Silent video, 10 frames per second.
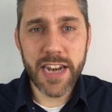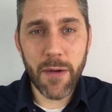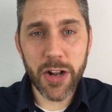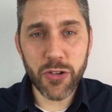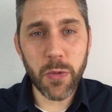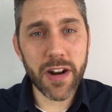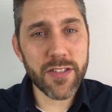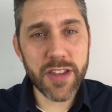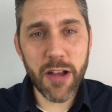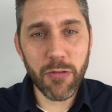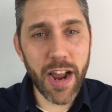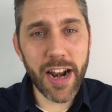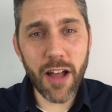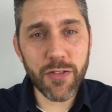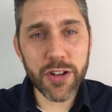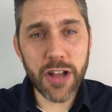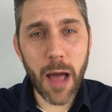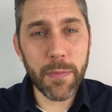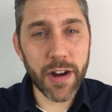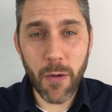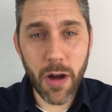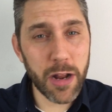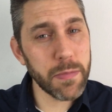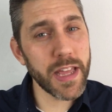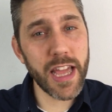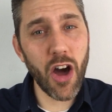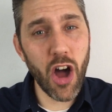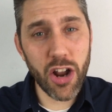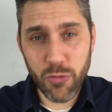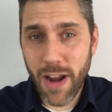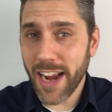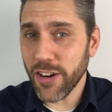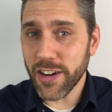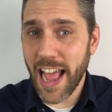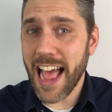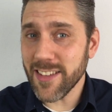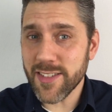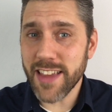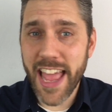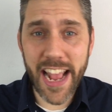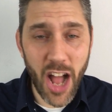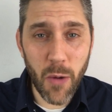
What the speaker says: Now, I do want to say right off the top here, I want to be on record as saying,